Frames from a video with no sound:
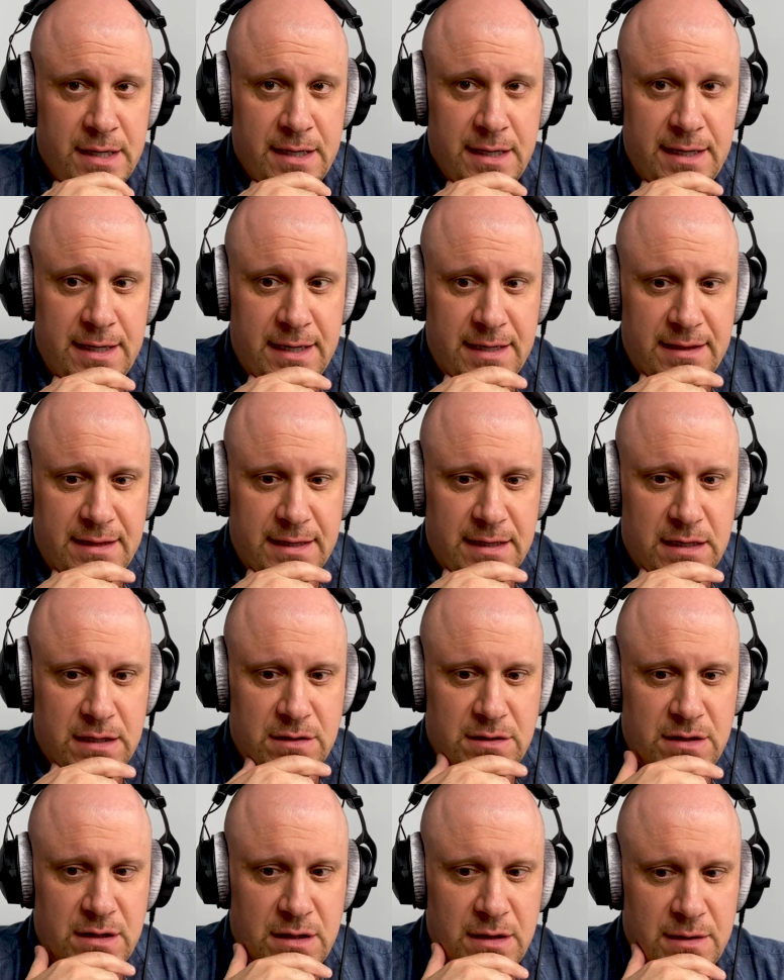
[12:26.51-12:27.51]
And I think
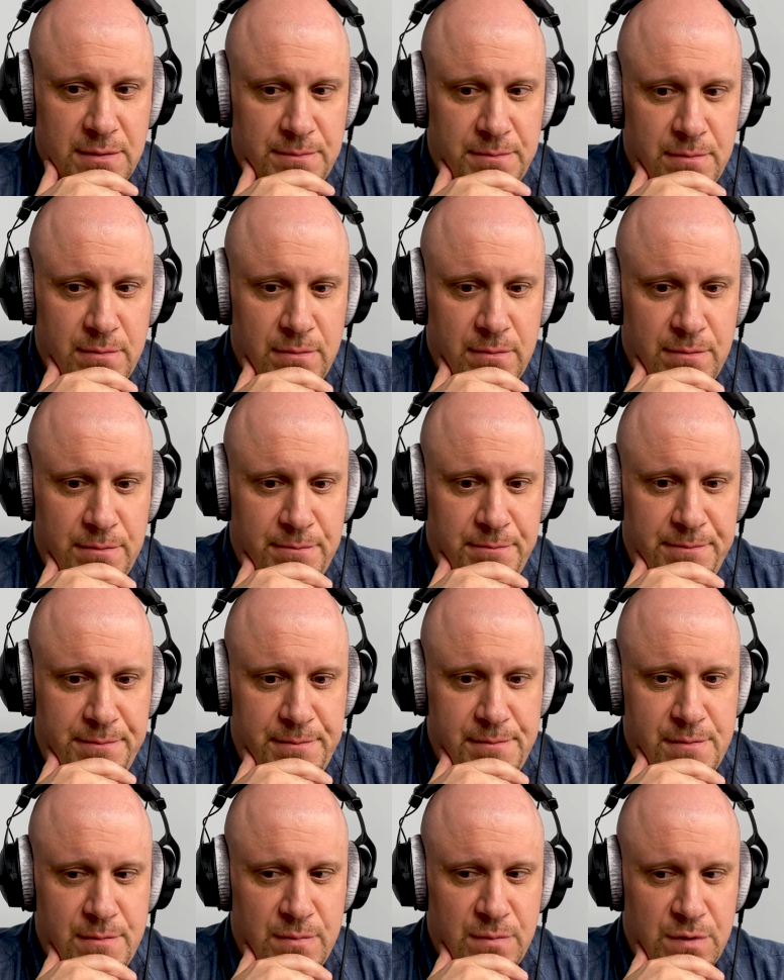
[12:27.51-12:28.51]
the
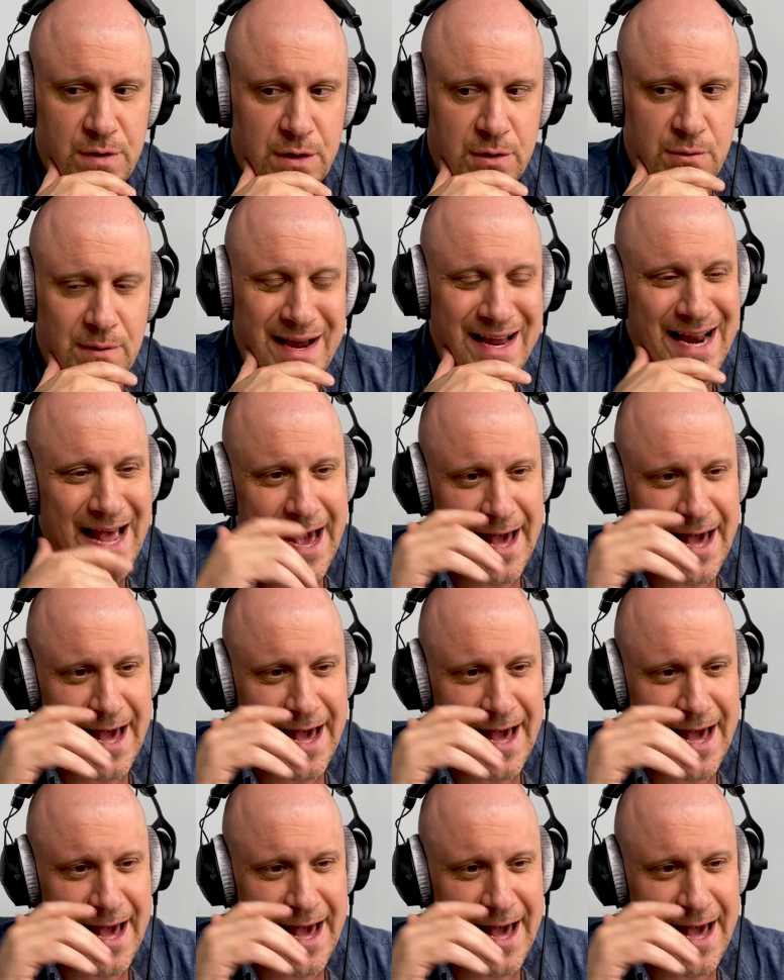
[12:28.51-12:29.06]
great